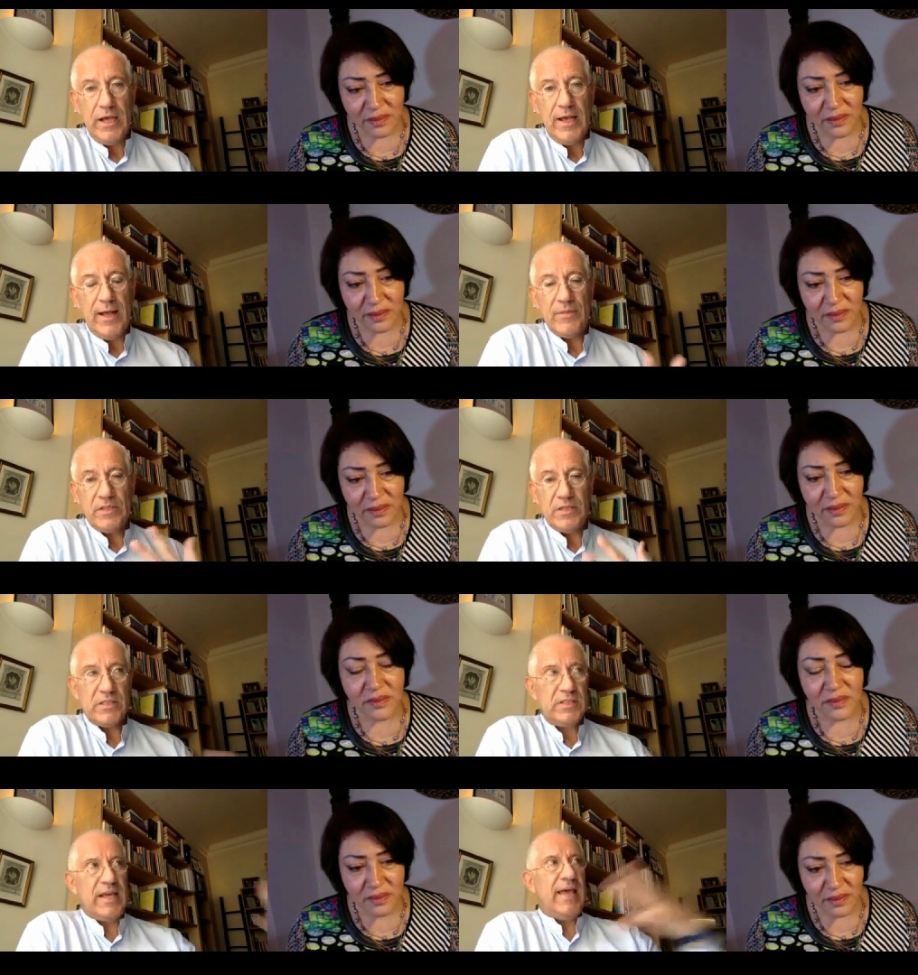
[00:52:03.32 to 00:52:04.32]
Speaker 1: and the
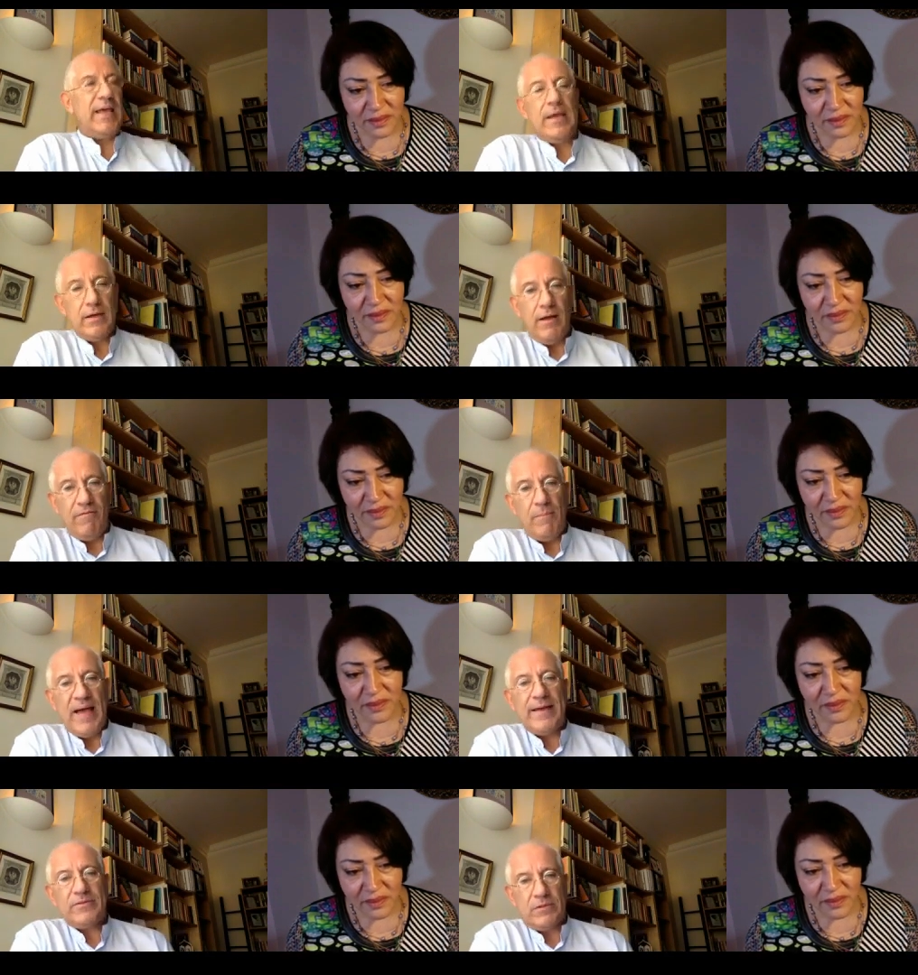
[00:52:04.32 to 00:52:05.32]
disdain of
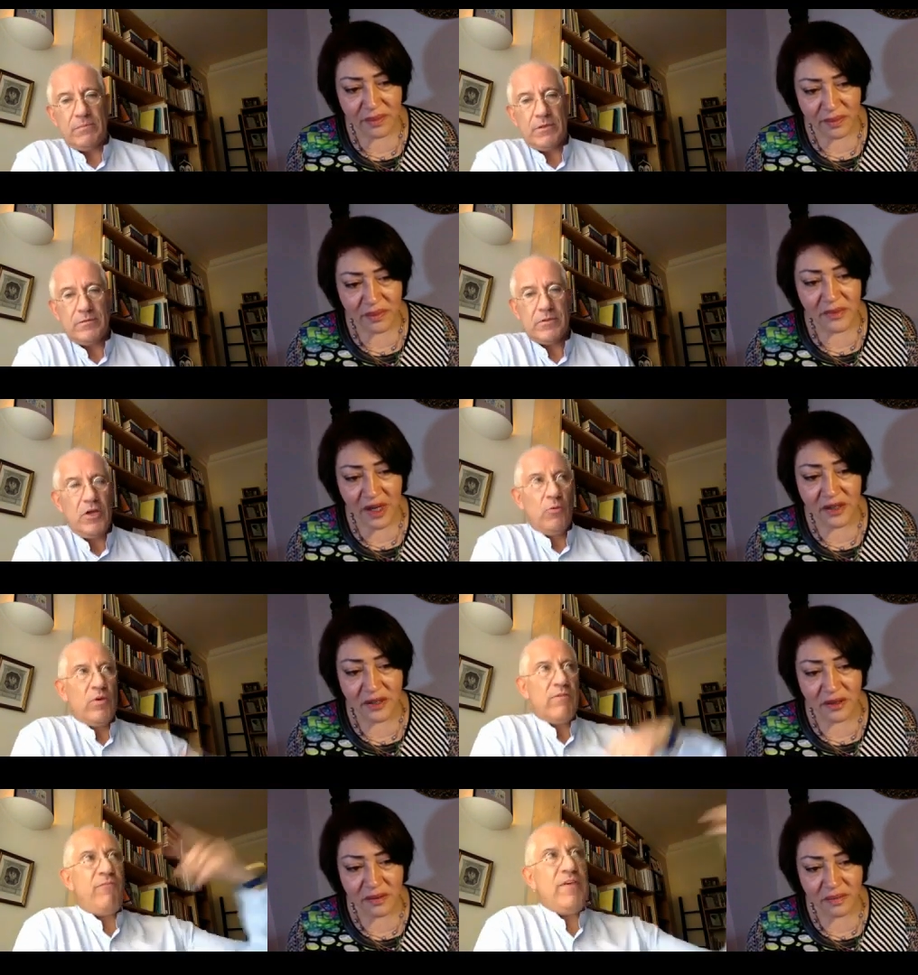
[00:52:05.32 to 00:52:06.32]
abandonment. We
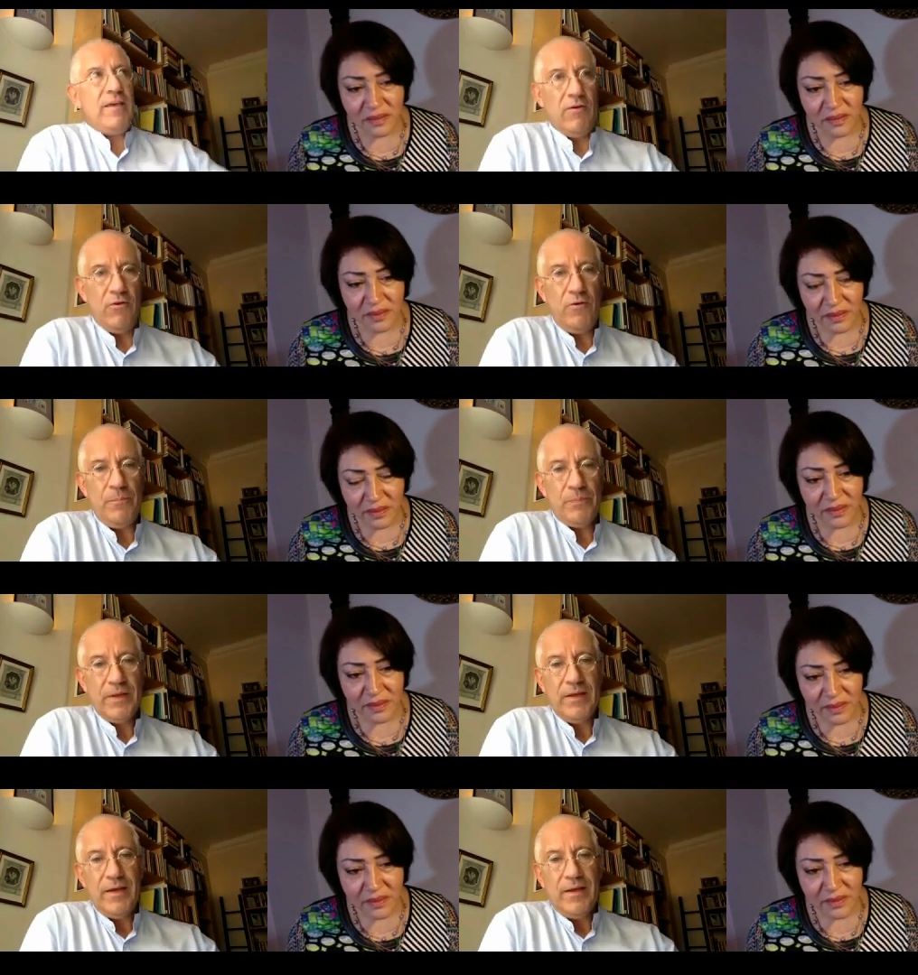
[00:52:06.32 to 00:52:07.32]
feel
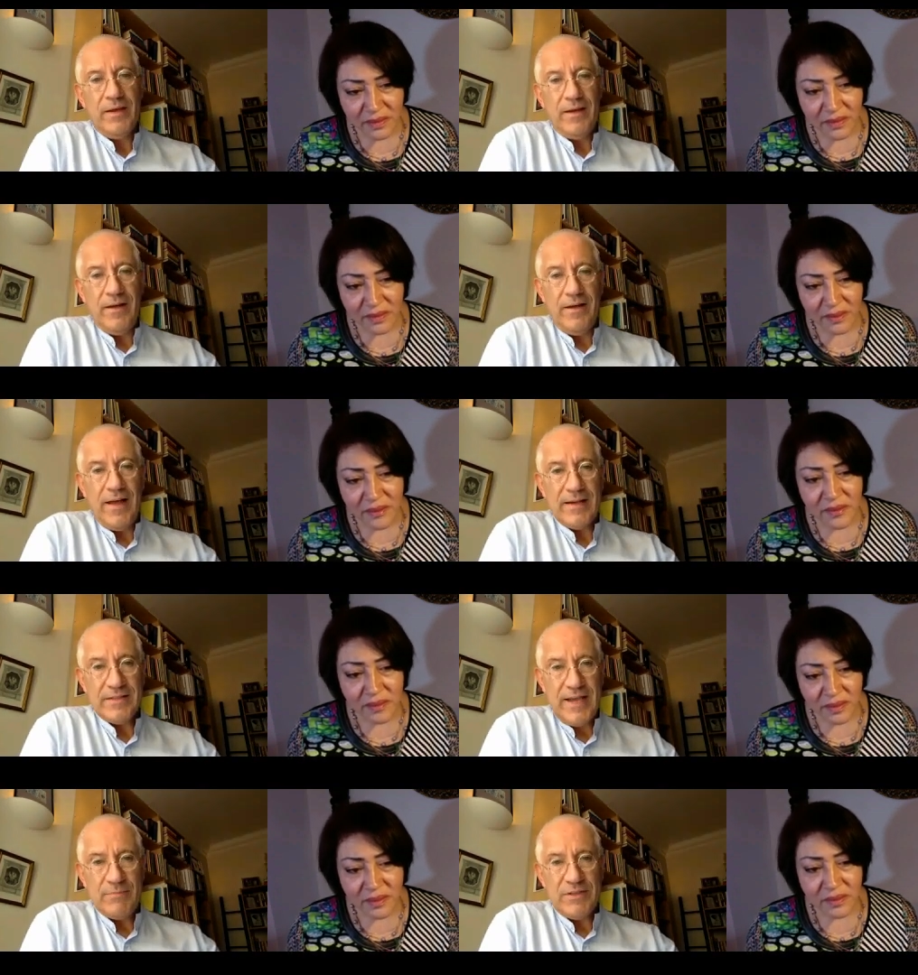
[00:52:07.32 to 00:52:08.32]

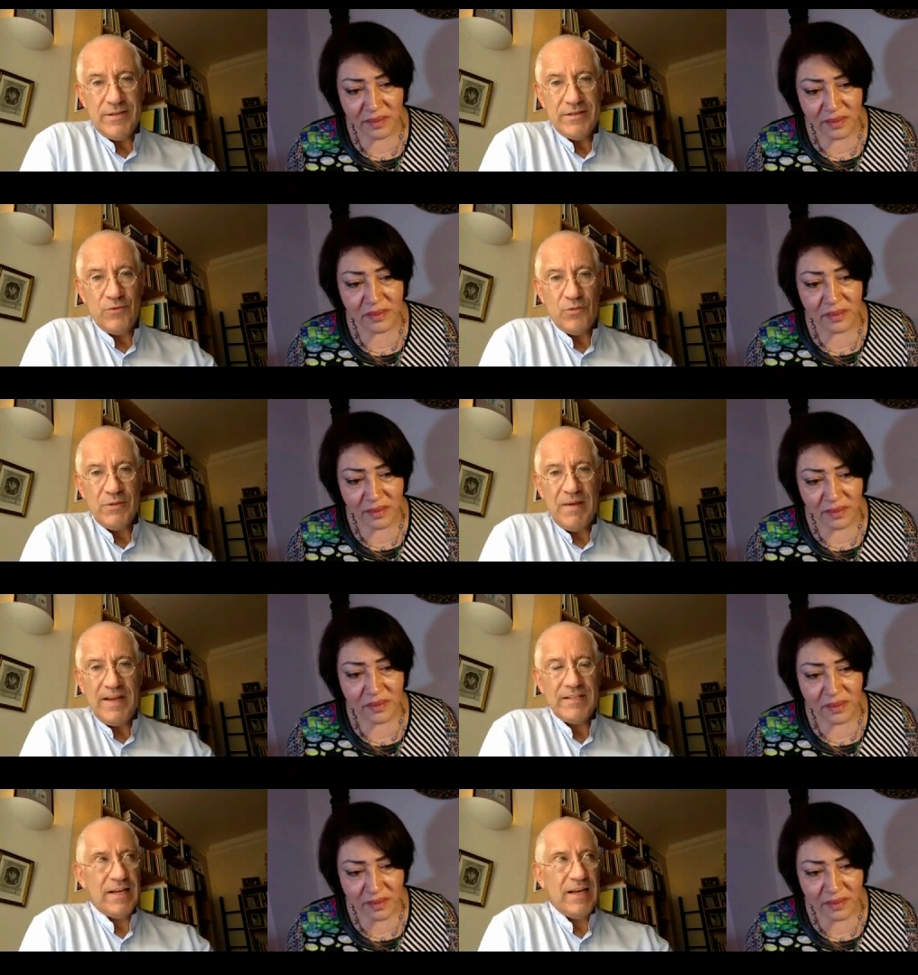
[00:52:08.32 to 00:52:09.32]
accepted, and
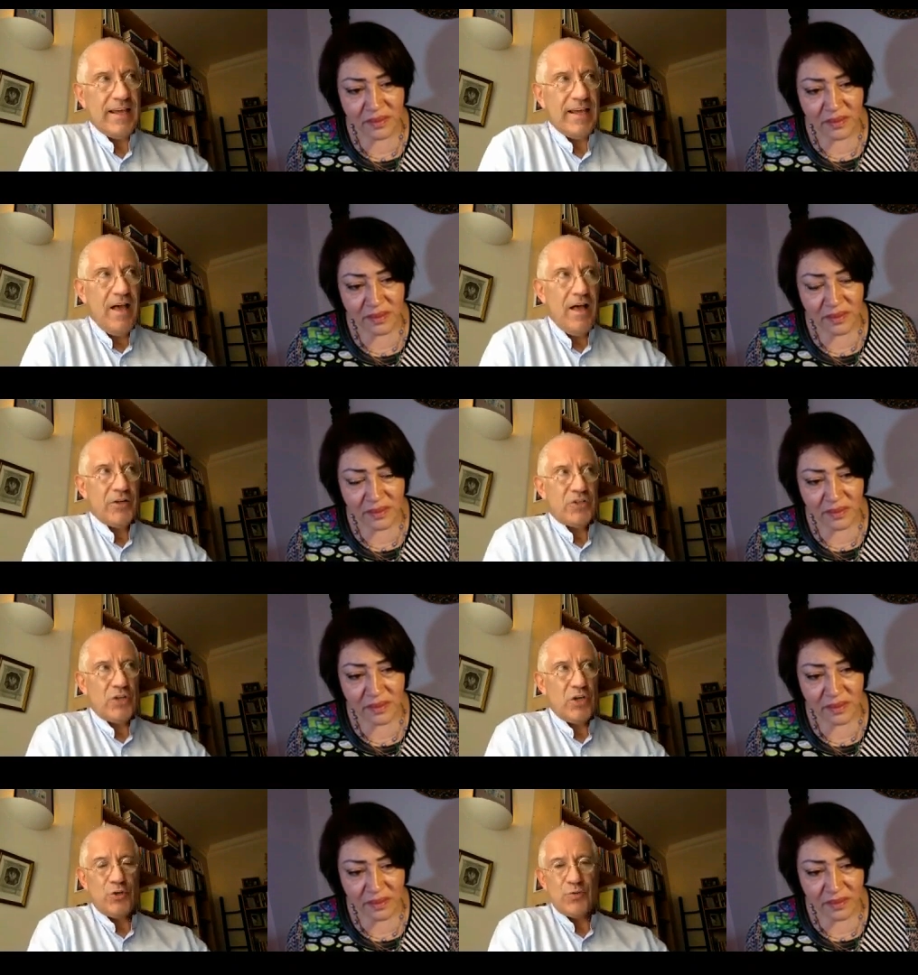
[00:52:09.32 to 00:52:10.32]
automatically our
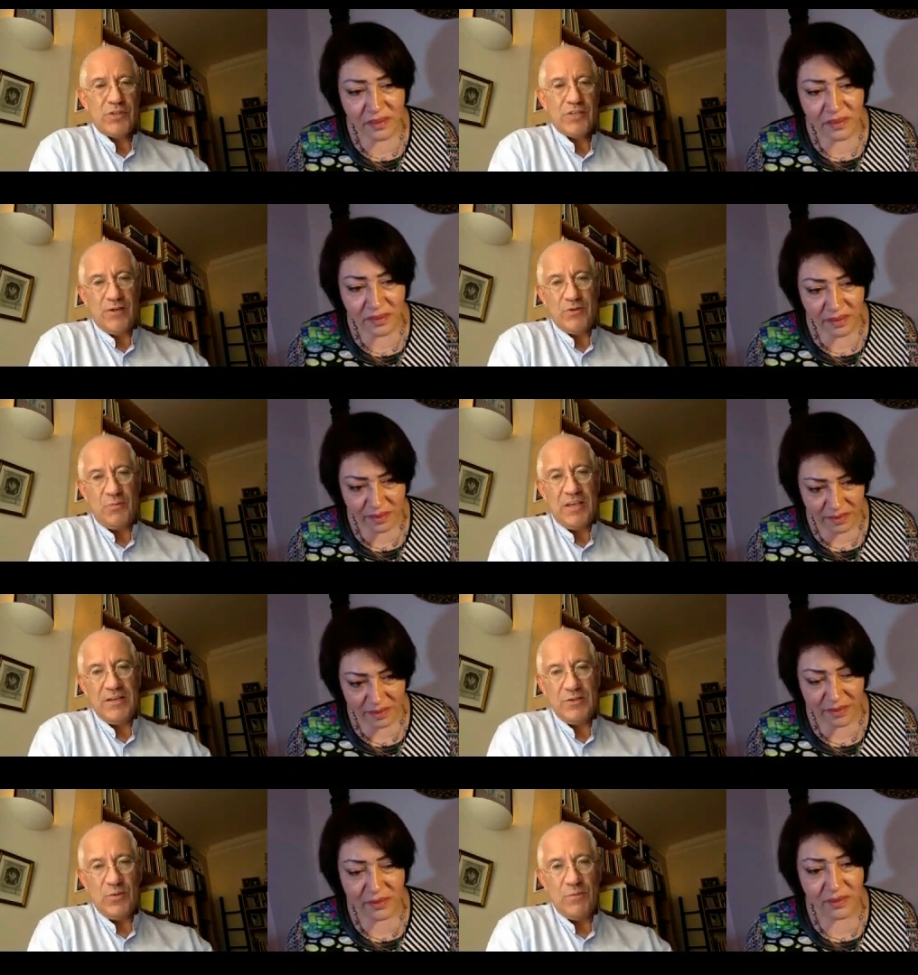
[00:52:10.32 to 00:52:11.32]
social skills begin
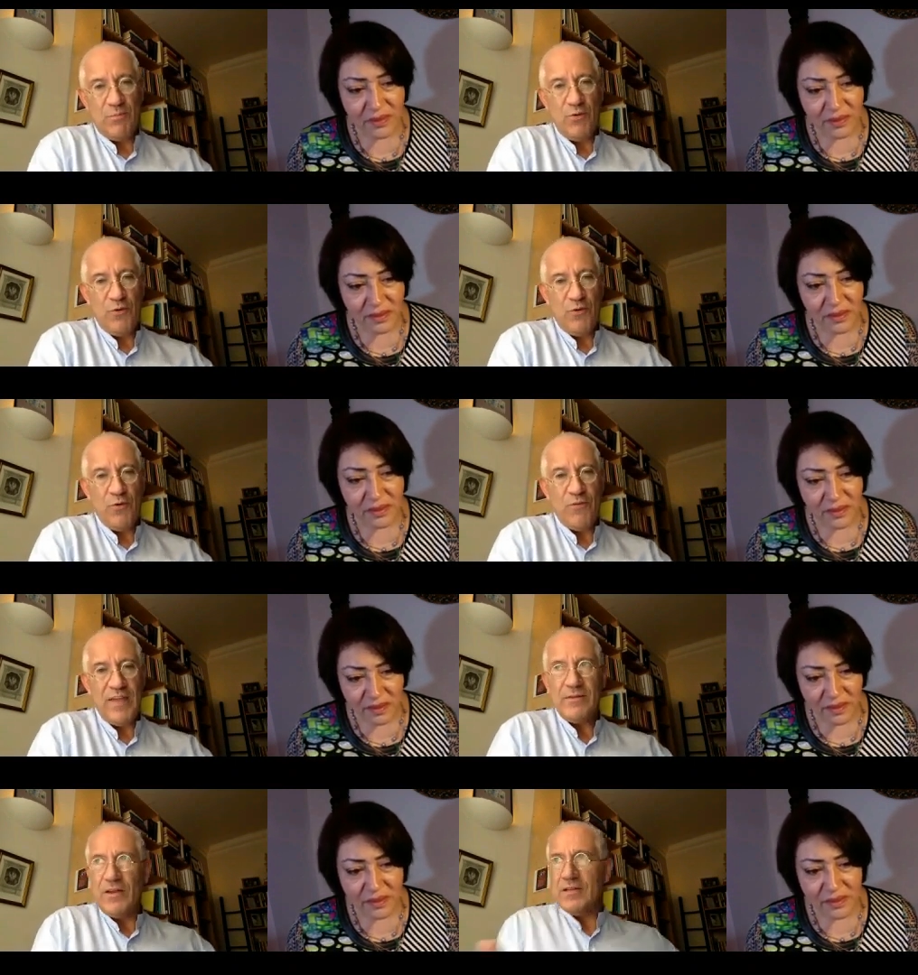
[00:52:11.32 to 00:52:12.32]
to improve. And
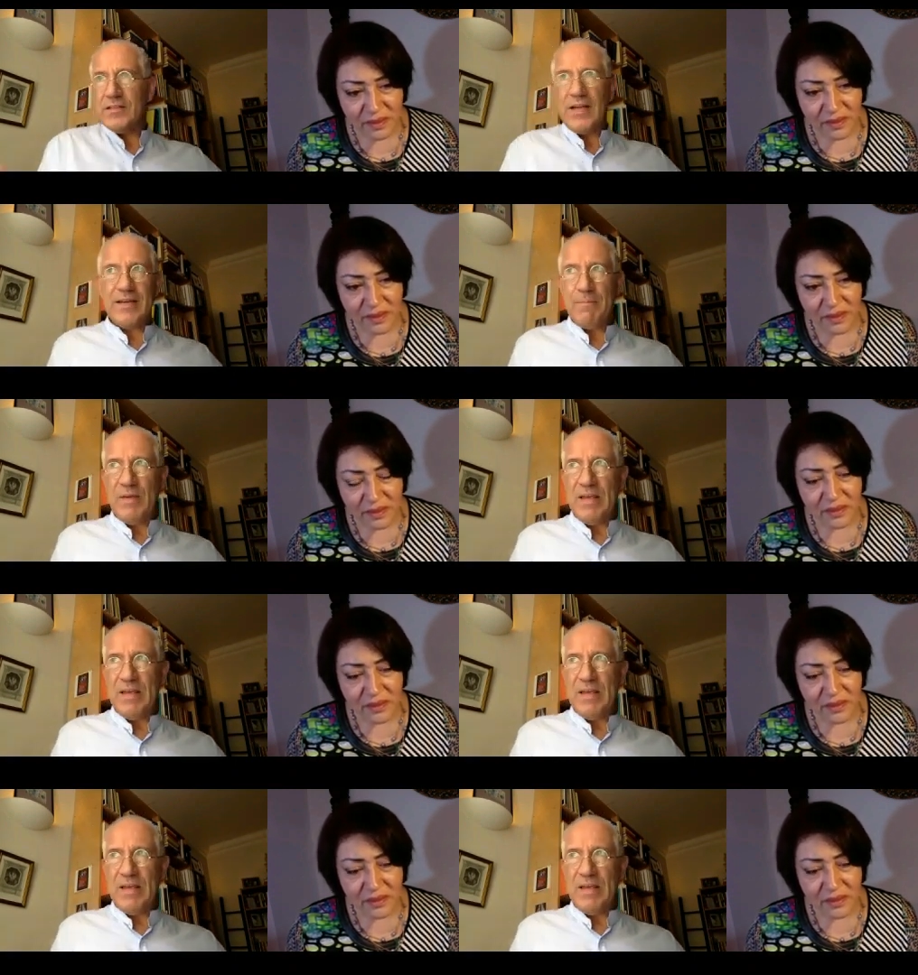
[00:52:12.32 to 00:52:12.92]
then suddenly people